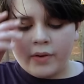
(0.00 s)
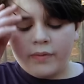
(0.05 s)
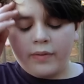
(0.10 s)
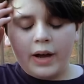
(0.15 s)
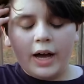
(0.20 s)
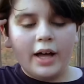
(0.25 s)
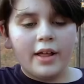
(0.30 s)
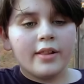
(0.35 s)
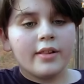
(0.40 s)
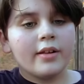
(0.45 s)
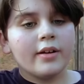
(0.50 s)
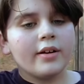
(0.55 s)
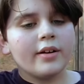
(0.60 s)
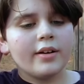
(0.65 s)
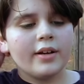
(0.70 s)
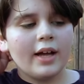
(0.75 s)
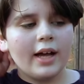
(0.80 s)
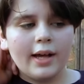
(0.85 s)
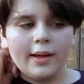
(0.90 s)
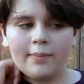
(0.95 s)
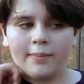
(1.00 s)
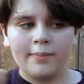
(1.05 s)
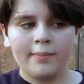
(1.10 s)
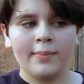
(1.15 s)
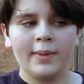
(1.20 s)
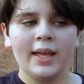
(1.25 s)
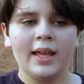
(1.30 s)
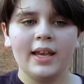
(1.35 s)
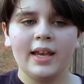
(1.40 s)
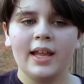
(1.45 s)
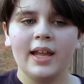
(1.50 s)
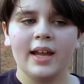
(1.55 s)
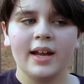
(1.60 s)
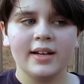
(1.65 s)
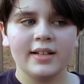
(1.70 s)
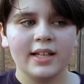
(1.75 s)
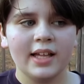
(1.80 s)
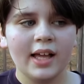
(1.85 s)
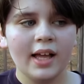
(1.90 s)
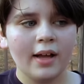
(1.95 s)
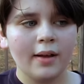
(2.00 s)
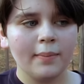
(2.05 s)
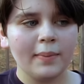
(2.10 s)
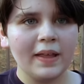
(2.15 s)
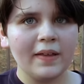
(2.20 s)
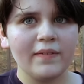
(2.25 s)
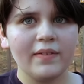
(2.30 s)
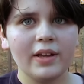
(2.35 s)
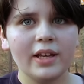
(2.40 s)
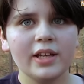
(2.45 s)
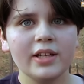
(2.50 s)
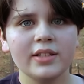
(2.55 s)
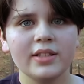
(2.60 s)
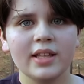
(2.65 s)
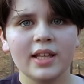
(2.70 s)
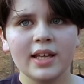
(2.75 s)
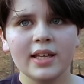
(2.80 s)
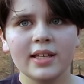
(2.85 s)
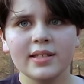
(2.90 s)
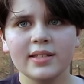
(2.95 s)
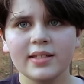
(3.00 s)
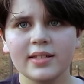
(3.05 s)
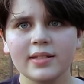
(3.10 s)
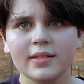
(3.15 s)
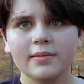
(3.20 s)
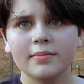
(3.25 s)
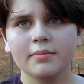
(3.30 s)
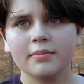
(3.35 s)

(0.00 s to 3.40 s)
father not being here to help me finish this,